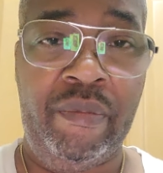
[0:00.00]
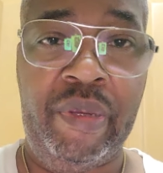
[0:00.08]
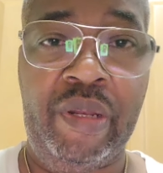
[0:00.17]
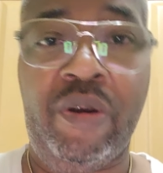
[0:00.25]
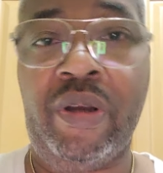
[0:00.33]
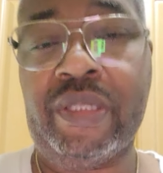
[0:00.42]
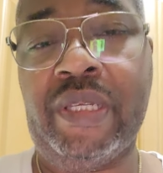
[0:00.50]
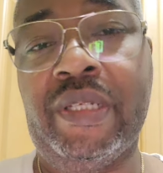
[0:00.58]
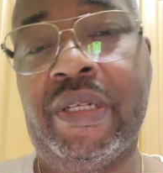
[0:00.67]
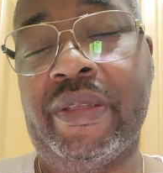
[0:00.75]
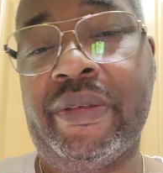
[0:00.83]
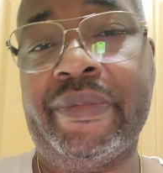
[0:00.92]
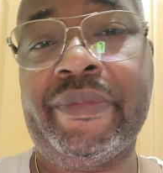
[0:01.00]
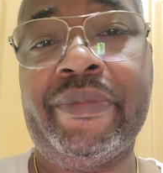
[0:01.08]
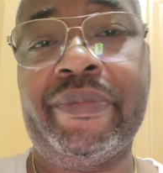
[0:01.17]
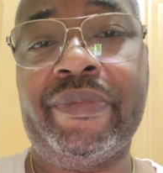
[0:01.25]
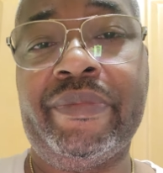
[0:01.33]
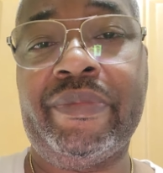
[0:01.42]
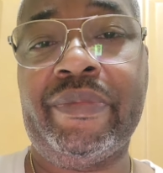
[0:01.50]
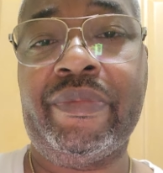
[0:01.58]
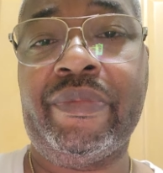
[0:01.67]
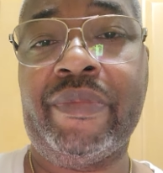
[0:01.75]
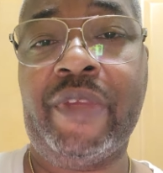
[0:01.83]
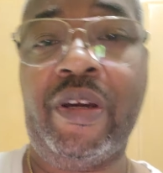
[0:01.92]
belong to each other,
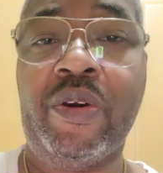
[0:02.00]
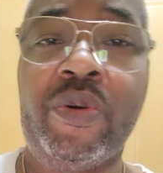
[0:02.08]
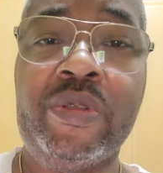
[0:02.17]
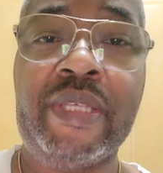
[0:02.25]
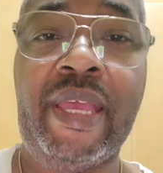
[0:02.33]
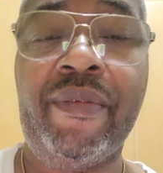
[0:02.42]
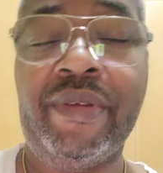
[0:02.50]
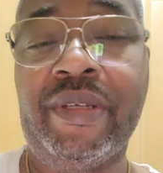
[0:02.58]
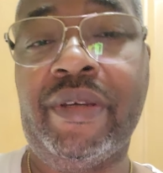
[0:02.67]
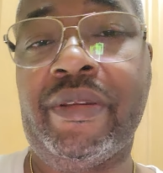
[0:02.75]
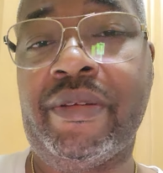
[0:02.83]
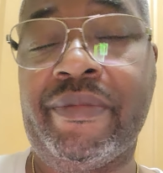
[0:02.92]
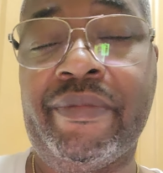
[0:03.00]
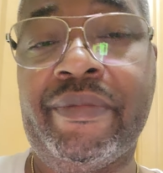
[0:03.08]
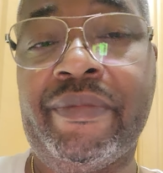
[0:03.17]
are coincide with each other